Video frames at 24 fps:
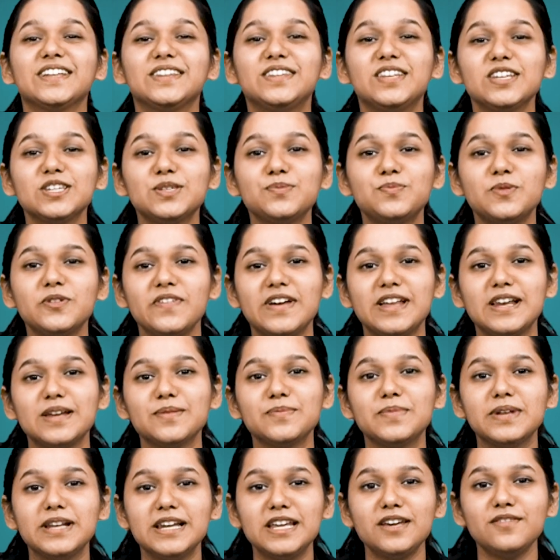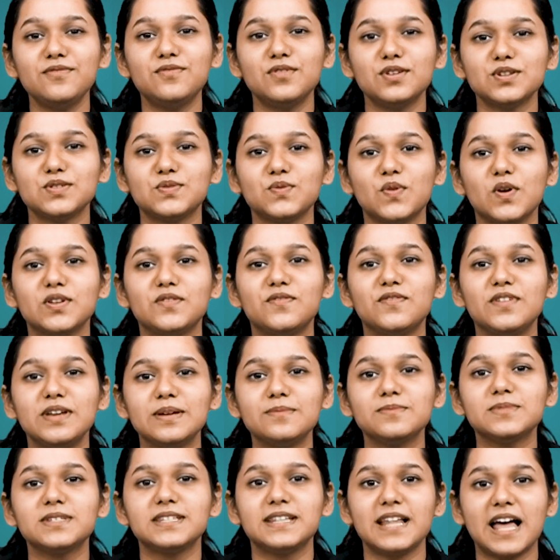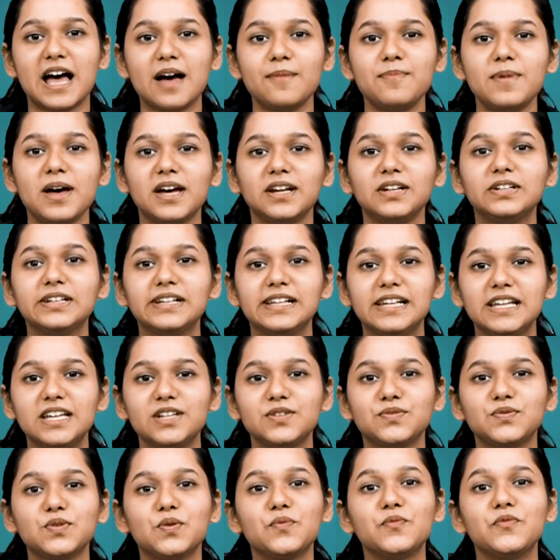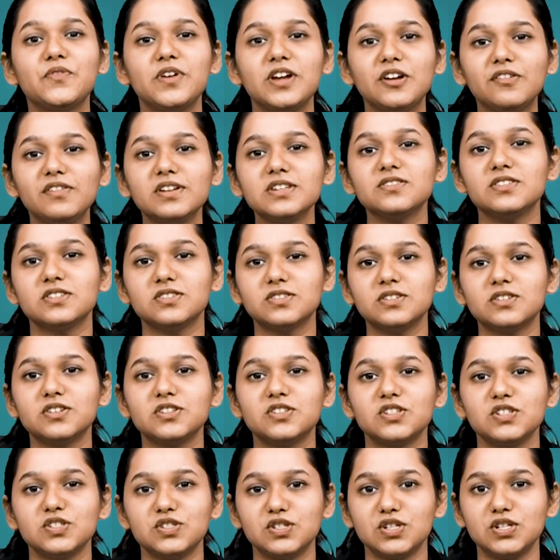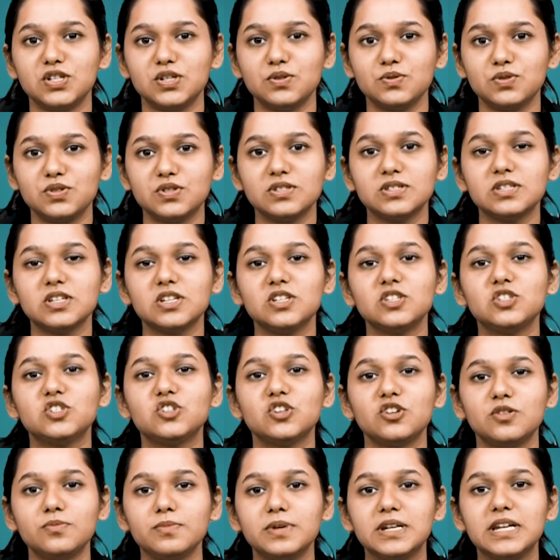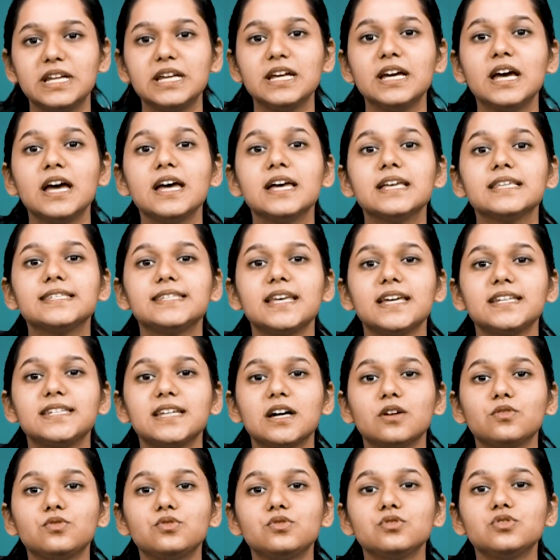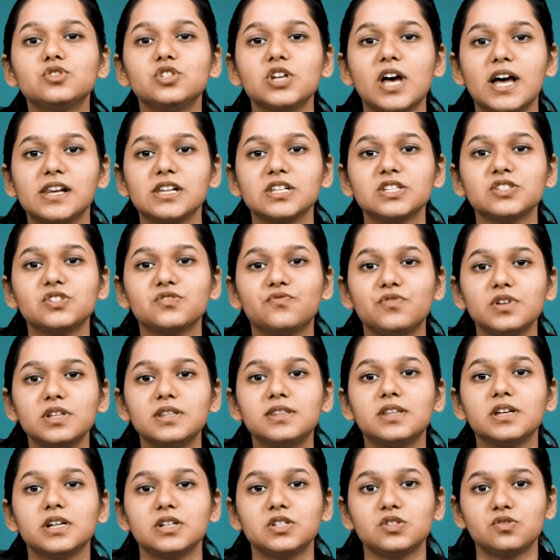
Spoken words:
This prevailing belief was what Wiem's lab and colleagues from various research institutions in Germany set out to challenge with their